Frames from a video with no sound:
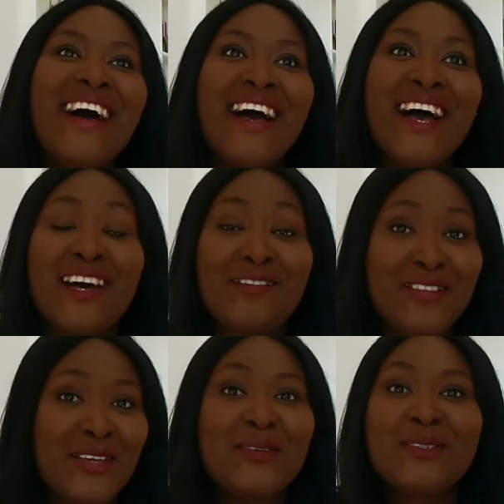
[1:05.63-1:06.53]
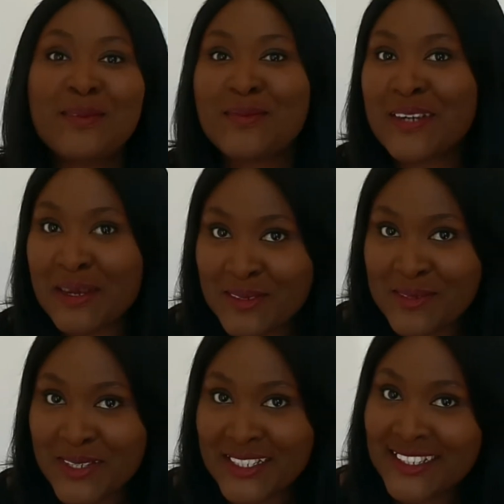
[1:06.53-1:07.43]
have you subscribed to
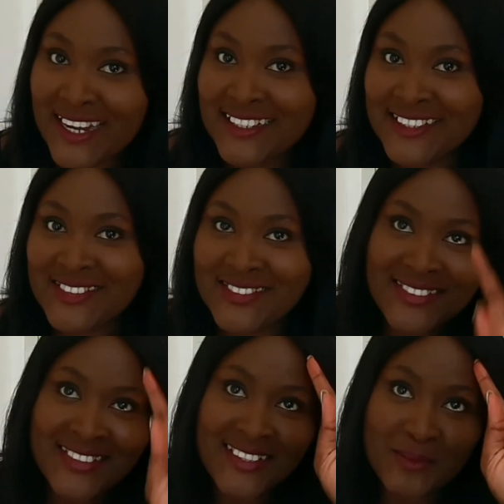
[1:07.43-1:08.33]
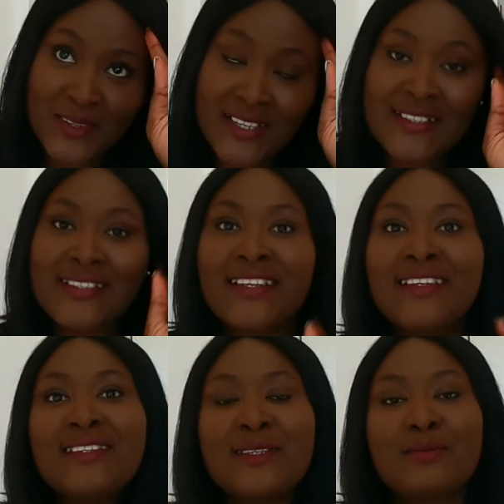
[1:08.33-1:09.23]
my channel? Please
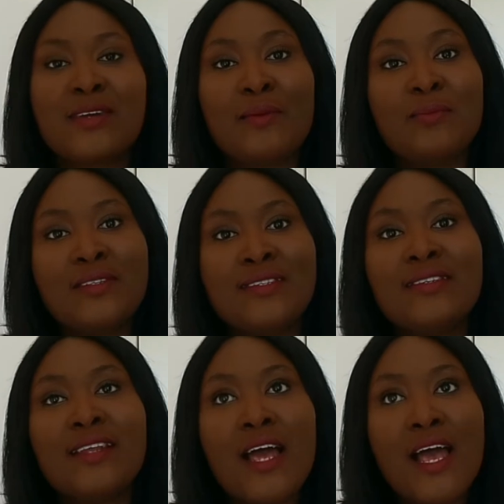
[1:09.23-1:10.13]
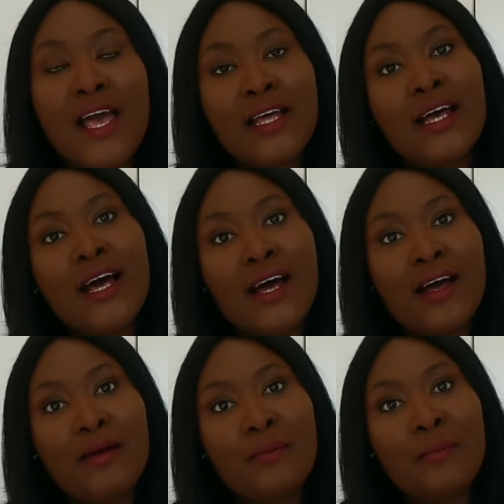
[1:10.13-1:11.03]
click the subscribe button
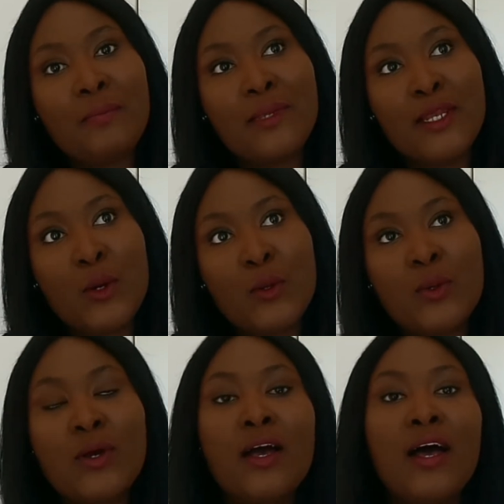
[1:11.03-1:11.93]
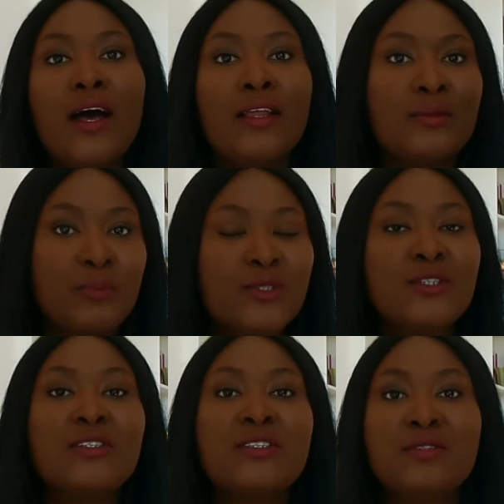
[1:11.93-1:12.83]
below and put
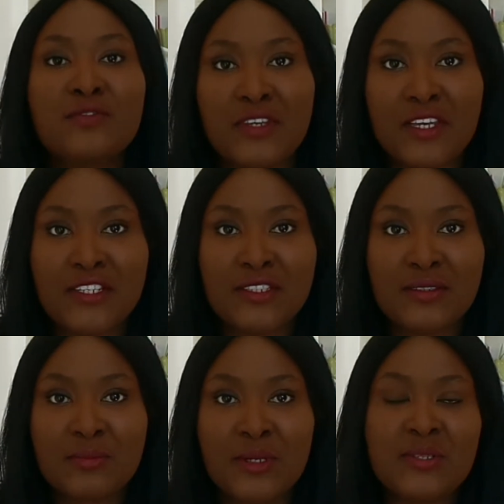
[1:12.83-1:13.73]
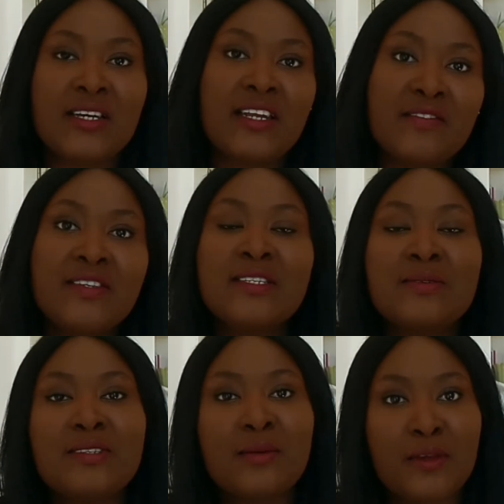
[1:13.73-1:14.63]
on the notification bell so that every
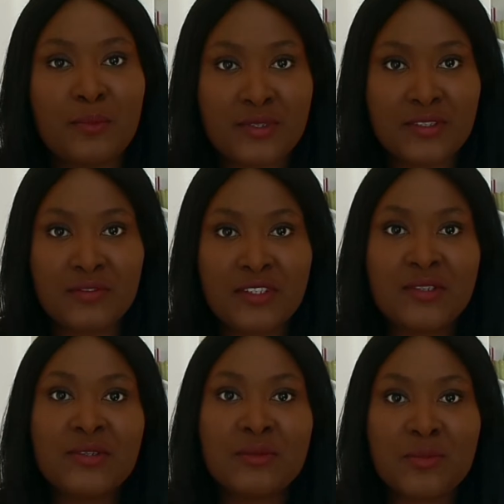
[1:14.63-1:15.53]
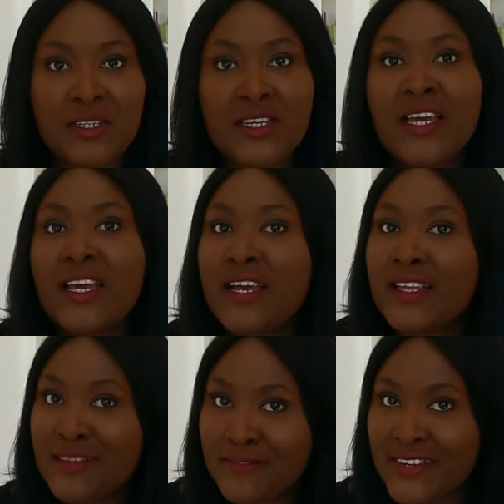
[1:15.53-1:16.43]
single time I post a video, you'll be
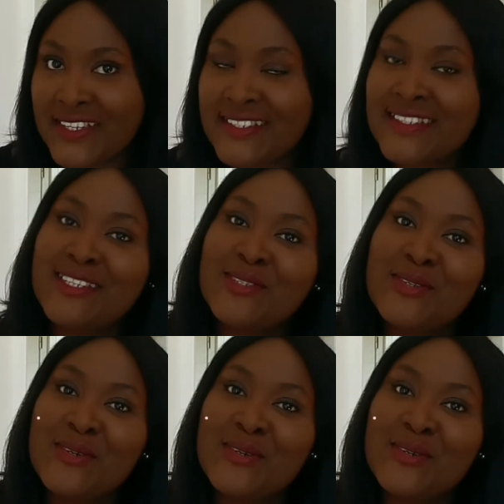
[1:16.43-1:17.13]
the first to